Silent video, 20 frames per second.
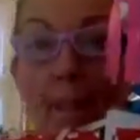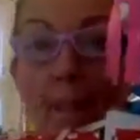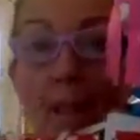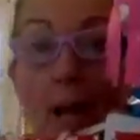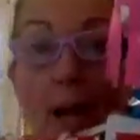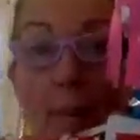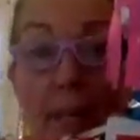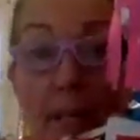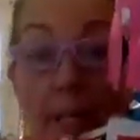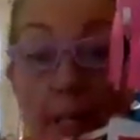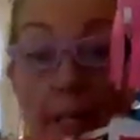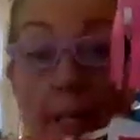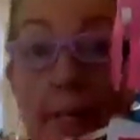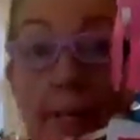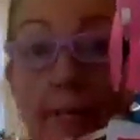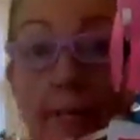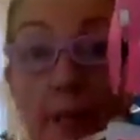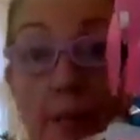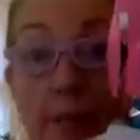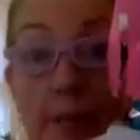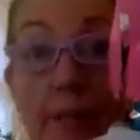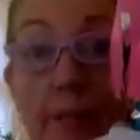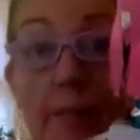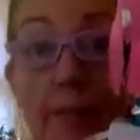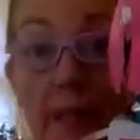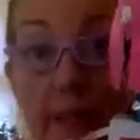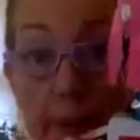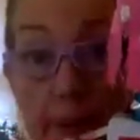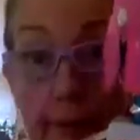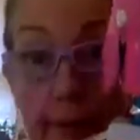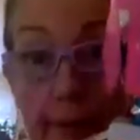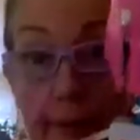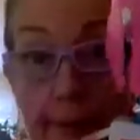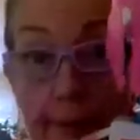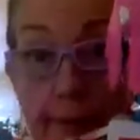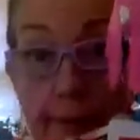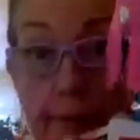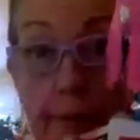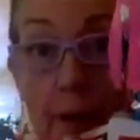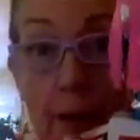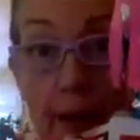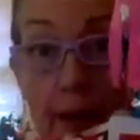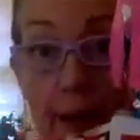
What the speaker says: I'm going to give her some earrings. So I